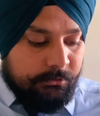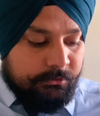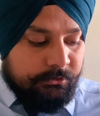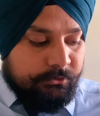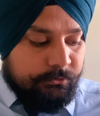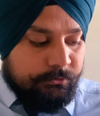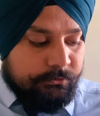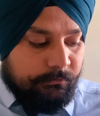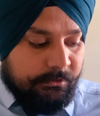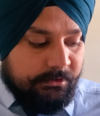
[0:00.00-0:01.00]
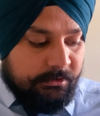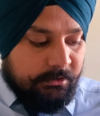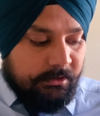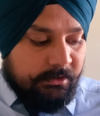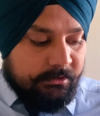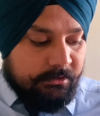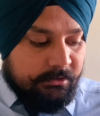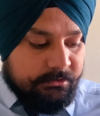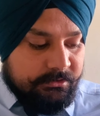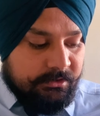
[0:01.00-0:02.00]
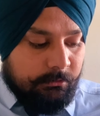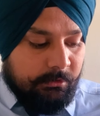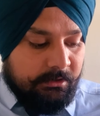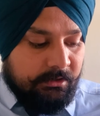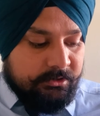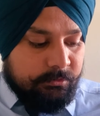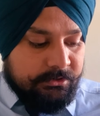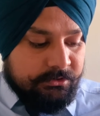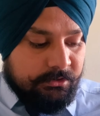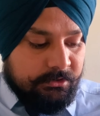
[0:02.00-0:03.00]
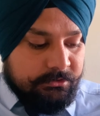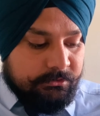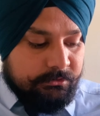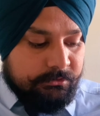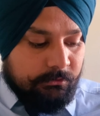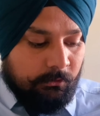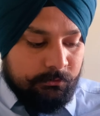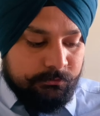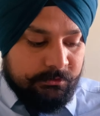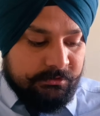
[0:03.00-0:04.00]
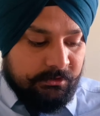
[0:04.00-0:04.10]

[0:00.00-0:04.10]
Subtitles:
The use of a denary rather than say a binary expansion has also no